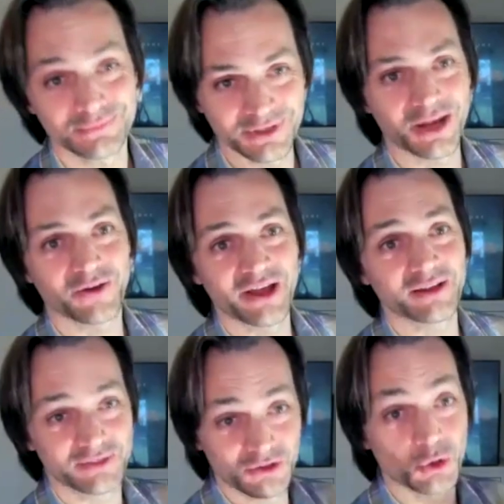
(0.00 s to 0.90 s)
and how
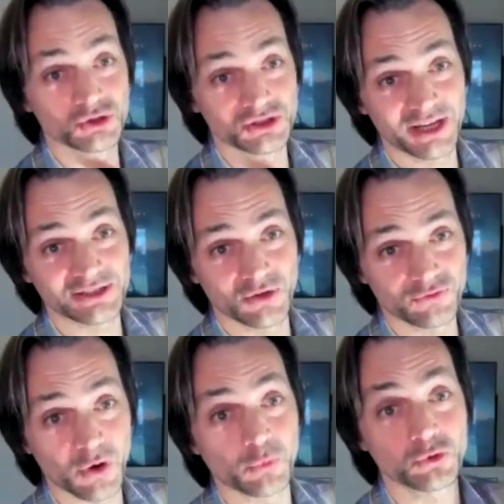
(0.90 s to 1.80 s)
their
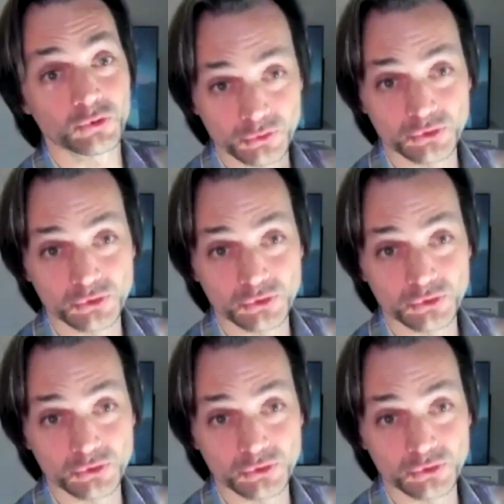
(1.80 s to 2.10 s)
software will